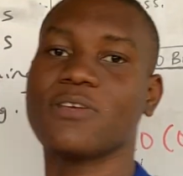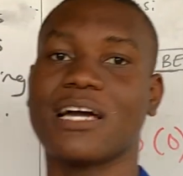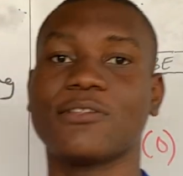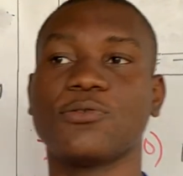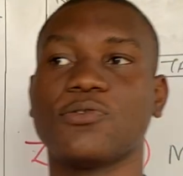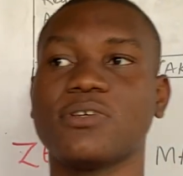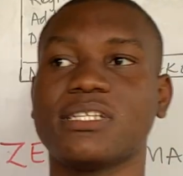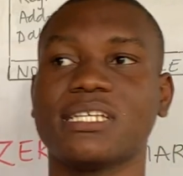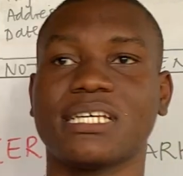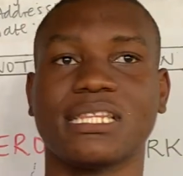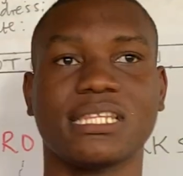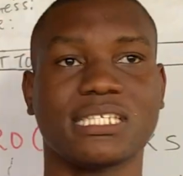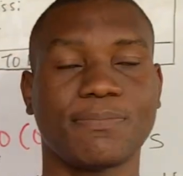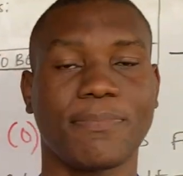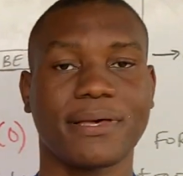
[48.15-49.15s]
you are doing in
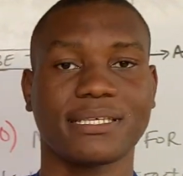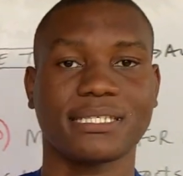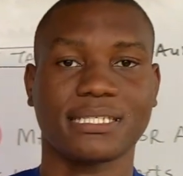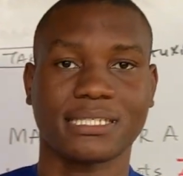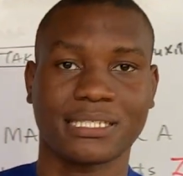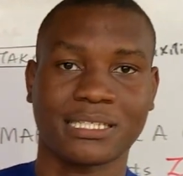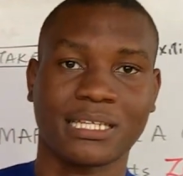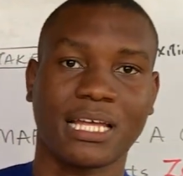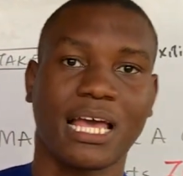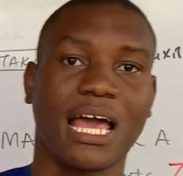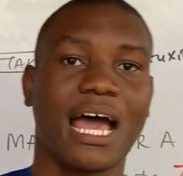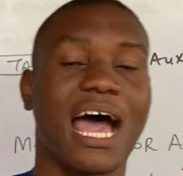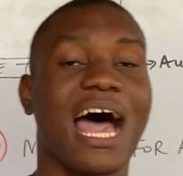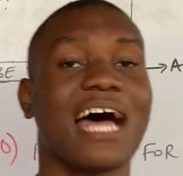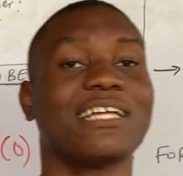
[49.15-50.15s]
dispensing
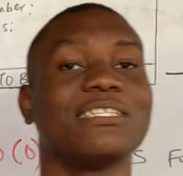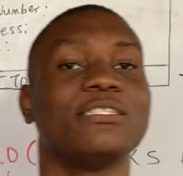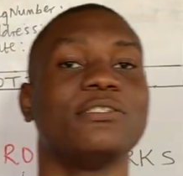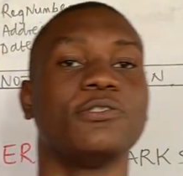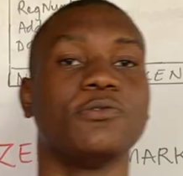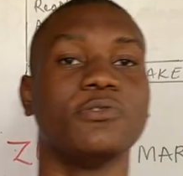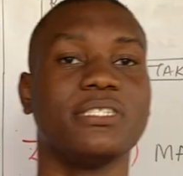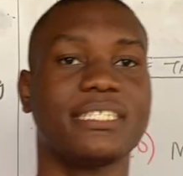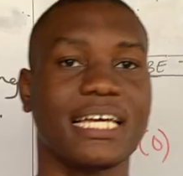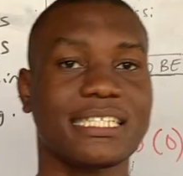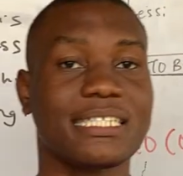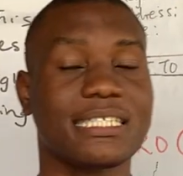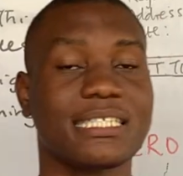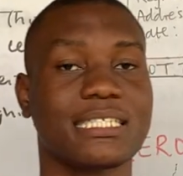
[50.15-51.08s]
and you get